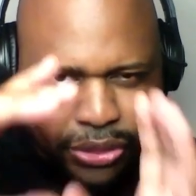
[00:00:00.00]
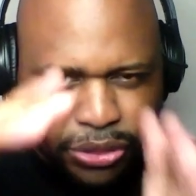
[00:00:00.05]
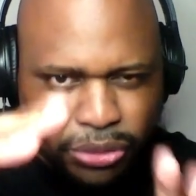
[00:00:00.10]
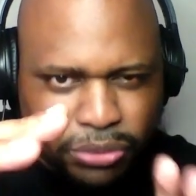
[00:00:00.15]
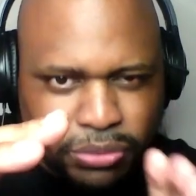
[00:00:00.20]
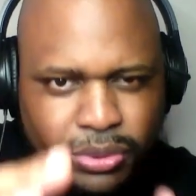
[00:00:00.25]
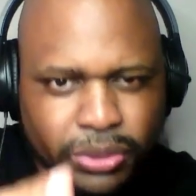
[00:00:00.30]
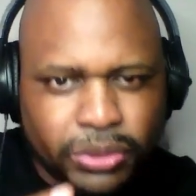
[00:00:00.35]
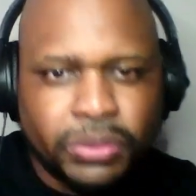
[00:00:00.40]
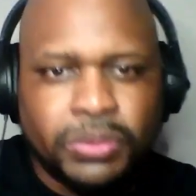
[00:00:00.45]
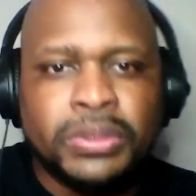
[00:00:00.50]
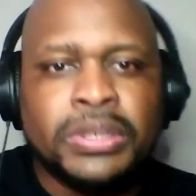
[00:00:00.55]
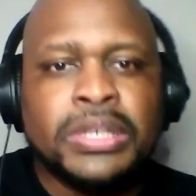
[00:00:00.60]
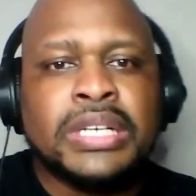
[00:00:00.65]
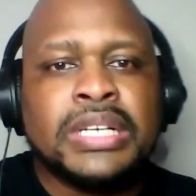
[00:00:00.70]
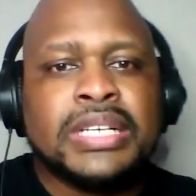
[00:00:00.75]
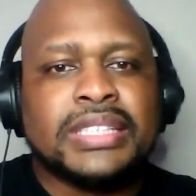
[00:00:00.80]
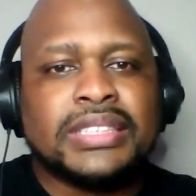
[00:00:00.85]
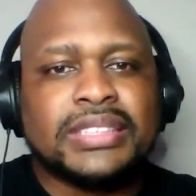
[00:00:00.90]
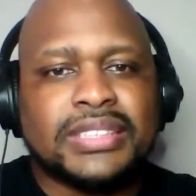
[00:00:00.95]
through
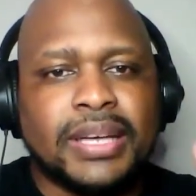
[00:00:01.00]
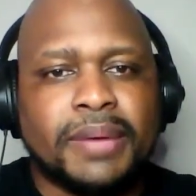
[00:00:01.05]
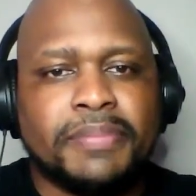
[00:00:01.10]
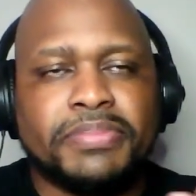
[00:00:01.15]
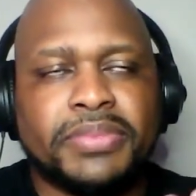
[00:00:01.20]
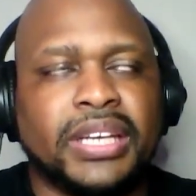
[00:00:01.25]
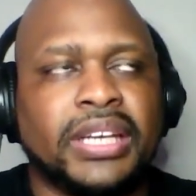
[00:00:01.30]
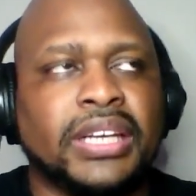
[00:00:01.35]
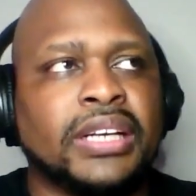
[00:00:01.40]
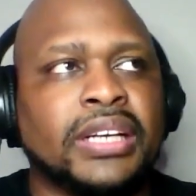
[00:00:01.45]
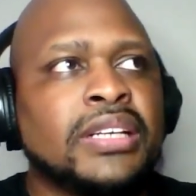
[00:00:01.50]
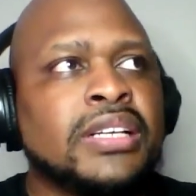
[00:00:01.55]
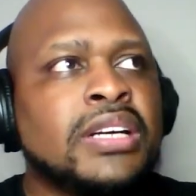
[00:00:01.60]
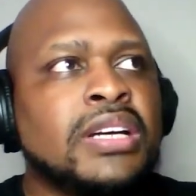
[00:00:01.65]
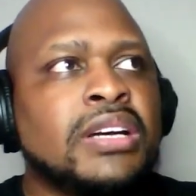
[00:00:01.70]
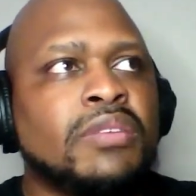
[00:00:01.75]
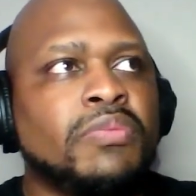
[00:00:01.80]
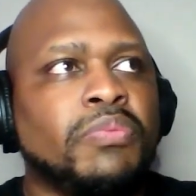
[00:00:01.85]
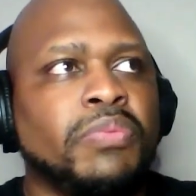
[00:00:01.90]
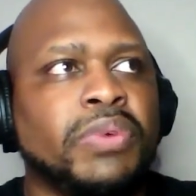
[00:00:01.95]
something
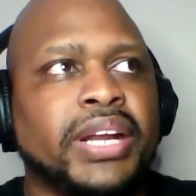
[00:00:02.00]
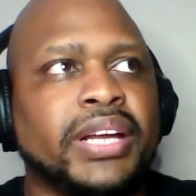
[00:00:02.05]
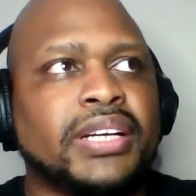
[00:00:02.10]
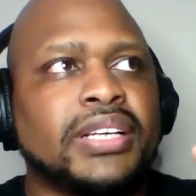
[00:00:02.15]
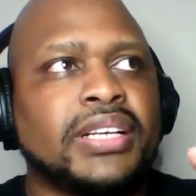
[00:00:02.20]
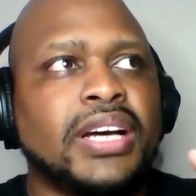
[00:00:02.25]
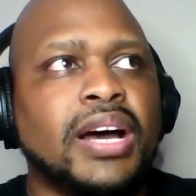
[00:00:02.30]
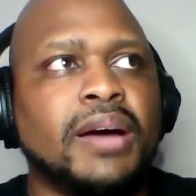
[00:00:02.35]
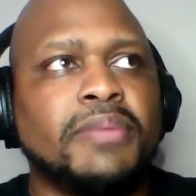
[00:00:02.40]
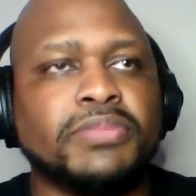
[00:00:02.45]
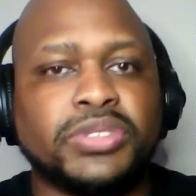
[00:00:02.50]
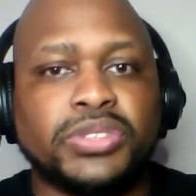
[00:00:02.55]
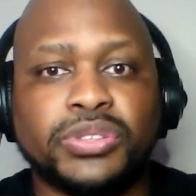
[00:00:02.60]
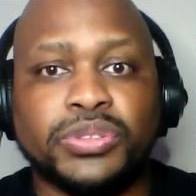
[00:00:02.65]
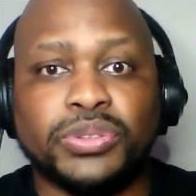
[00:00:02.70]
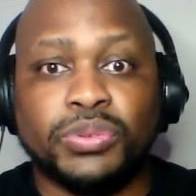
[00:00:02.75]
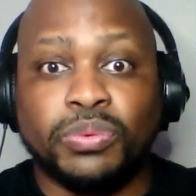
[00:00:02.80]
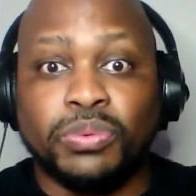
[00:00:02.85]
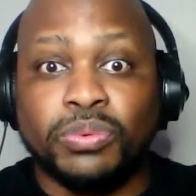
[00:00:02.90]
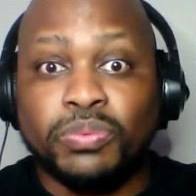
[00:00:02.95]
when it comes
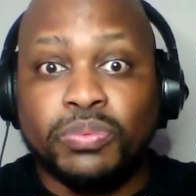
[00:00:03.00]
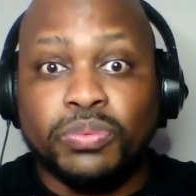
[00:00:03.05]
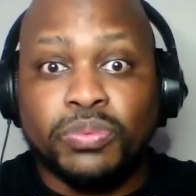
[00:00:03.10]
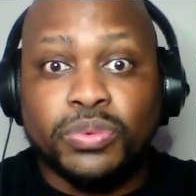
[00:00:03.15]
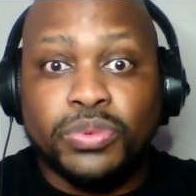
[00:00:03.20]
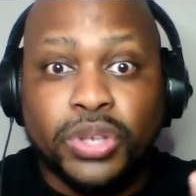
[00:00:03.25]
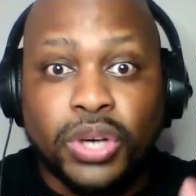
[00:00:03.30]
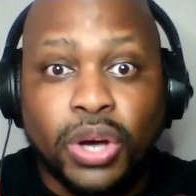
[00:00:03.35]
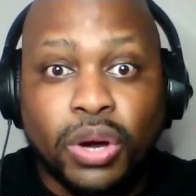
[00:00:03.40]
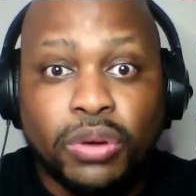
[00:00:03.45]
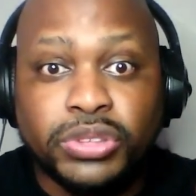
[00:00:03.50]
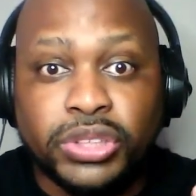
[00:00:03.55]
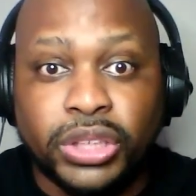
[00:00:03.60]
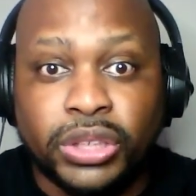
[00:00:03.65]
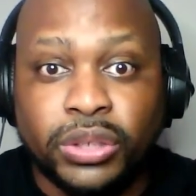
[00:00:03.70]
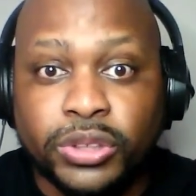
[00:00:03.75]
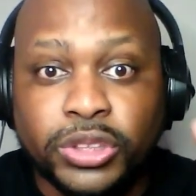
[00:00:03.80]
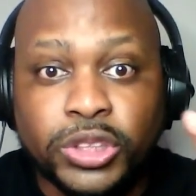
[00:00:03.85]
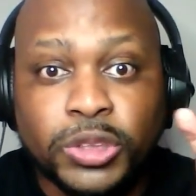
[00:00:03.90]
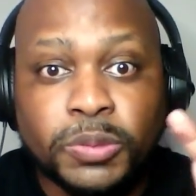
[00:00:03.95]
to
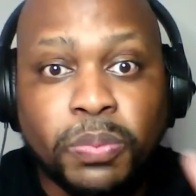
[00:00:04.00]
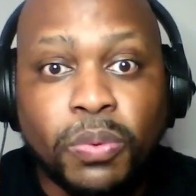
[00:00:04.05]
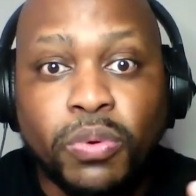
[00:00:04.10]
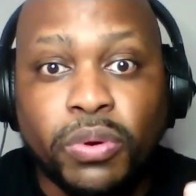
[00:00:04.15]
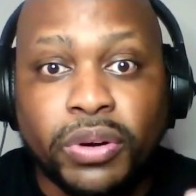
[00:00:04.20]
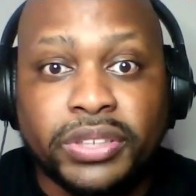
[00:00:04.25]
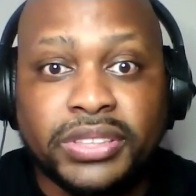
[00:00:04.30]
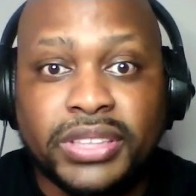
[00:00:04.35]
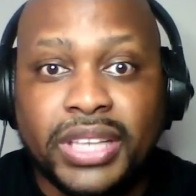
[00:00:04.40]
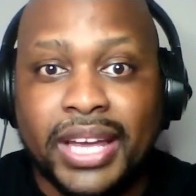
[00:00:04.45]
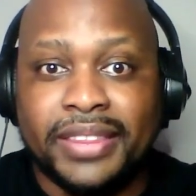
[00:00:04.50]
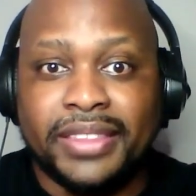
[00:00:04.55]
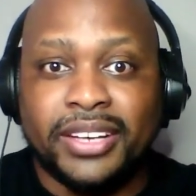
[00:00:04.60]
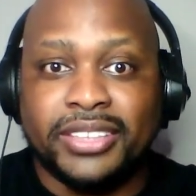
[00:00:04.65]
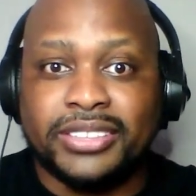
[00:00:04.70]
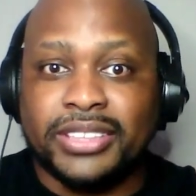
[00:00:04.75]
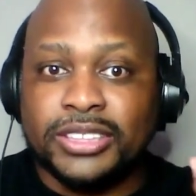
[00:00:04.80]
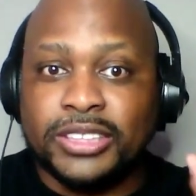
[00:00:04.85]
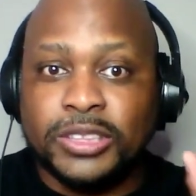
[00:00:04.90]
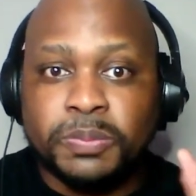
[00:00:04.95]
coaching or sport. And
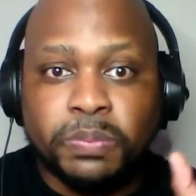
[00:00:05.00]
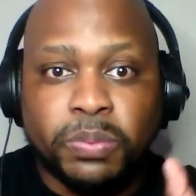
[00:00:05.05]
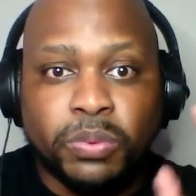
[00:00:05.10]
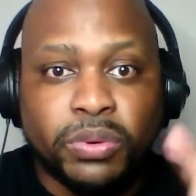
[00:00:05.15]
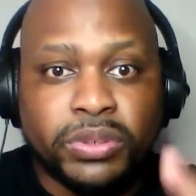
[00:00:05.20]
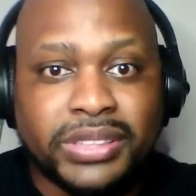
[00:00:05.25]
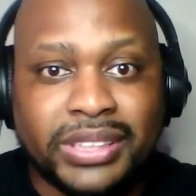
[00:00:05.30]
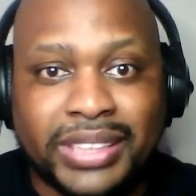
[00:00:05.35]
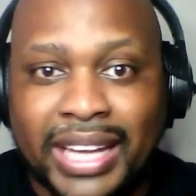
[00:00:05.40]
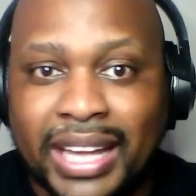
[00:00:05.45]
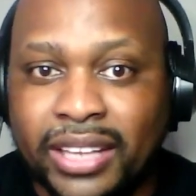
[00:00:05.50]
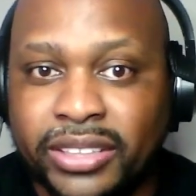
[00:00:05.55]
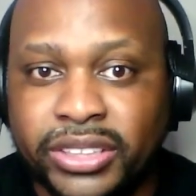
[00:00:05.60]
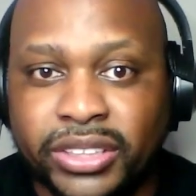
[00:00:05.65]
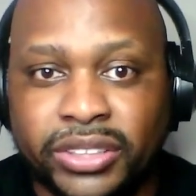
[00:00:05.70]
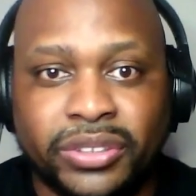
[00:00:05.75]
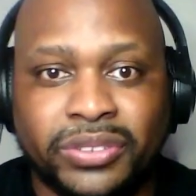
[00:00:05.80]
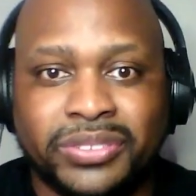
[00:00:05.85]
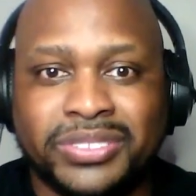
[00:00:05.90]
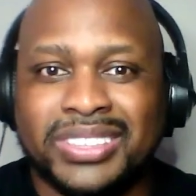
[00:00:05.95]
there's a sports
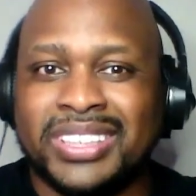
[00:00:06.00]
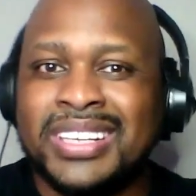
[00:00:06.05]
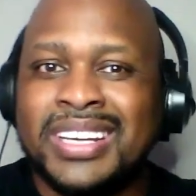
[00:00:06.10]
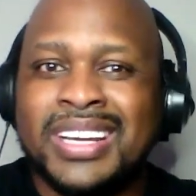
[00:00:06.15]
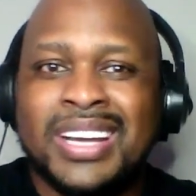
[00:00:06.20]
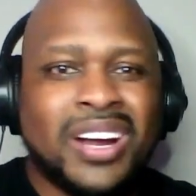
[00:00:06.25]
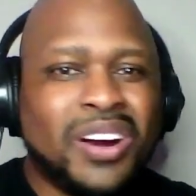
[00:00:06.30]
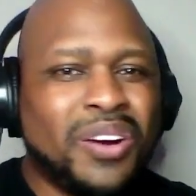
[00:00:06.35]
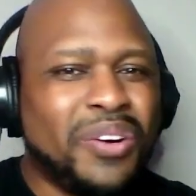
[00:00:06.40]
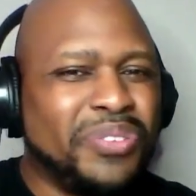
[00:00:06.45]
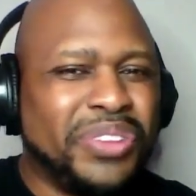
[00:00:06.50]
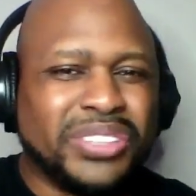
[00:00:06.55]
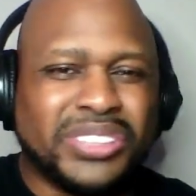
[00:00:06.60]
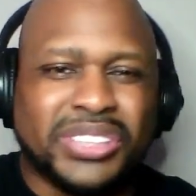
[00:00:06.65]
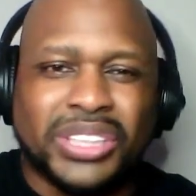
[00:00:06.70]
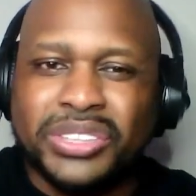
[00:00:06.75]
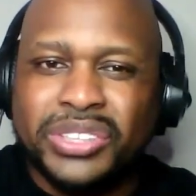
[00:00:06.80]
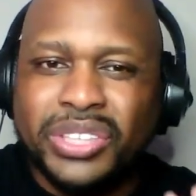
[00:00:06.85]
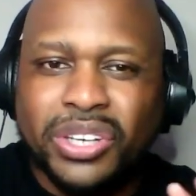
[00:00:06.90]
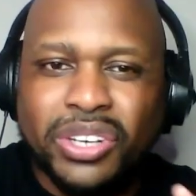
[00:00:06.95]
analogy. There's
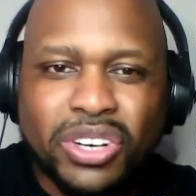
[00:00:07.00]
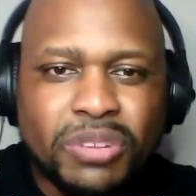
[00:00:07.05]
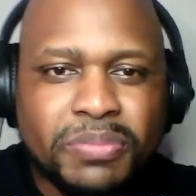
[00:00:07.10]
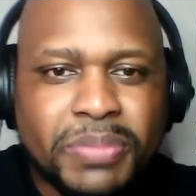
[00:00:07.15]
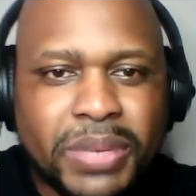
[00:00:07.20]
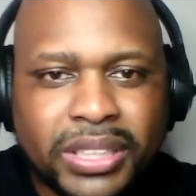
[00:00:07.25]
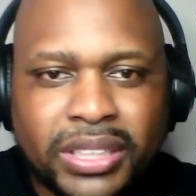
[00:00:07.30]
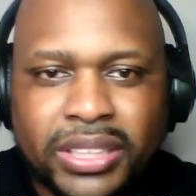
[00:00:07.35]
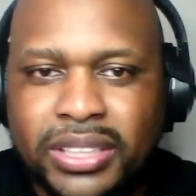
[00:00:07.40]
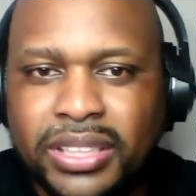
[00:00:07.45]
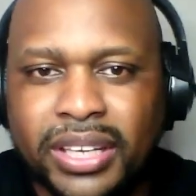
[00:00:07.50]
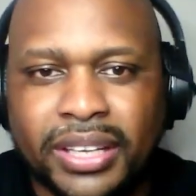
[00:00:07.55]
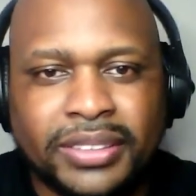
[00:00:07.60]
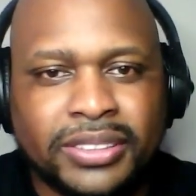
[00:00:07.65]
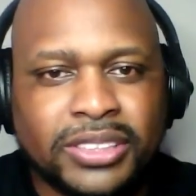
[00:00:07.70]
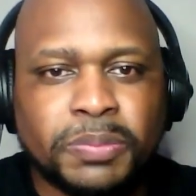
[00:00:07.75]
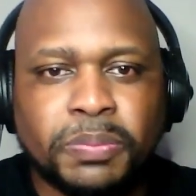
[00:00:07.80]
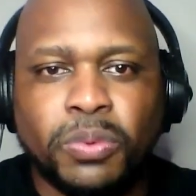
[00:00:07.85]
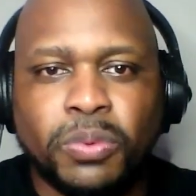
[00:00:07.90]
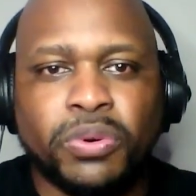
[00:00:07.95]
a term in
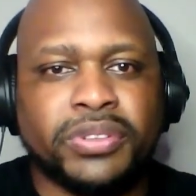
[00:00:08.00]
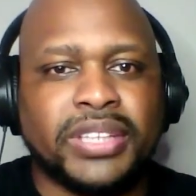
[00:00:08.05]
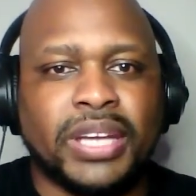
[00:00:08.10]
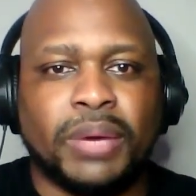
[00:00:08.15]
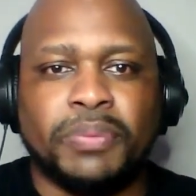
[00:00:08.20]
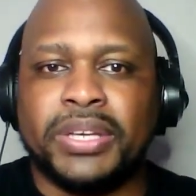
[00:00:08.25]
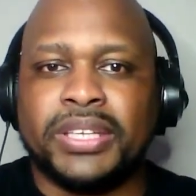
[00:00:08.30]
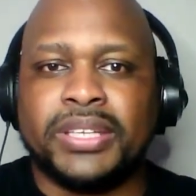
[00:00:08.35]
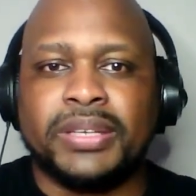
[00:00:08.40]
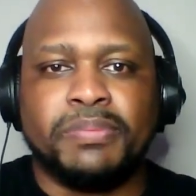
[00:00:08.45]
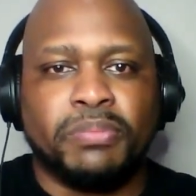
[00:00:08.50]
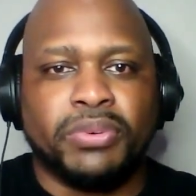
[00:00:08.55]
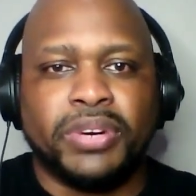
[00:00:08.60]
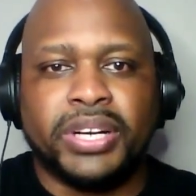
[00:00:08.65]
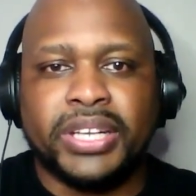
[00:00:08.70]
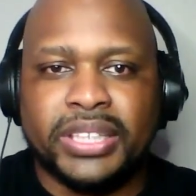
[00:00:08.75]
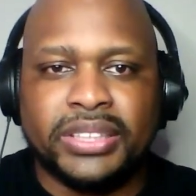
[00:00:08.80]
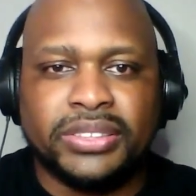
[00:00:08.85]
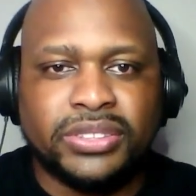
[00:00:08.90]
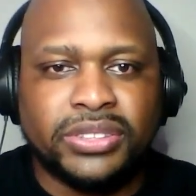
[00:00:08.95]
sport that we can
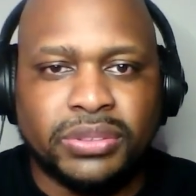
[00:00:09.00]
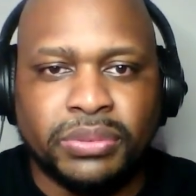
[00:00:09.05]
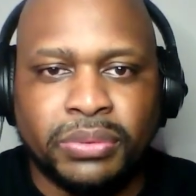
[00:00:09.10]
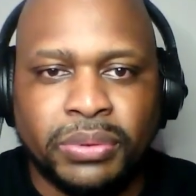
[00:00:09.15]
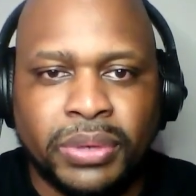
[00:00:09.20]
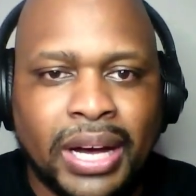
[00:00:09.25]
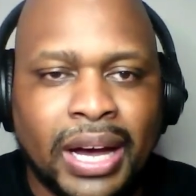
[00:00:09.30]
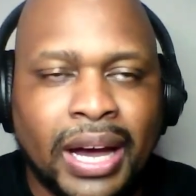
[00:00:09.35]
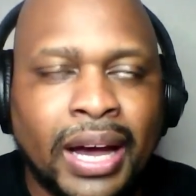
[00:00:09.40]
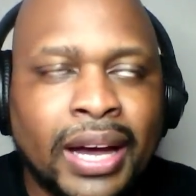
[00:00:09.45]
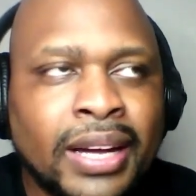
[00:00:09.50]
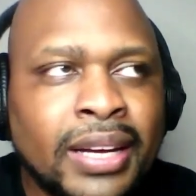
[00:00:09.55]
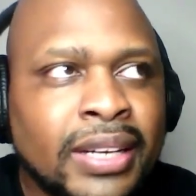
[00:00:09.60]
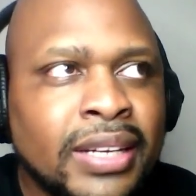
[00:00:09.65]
bring into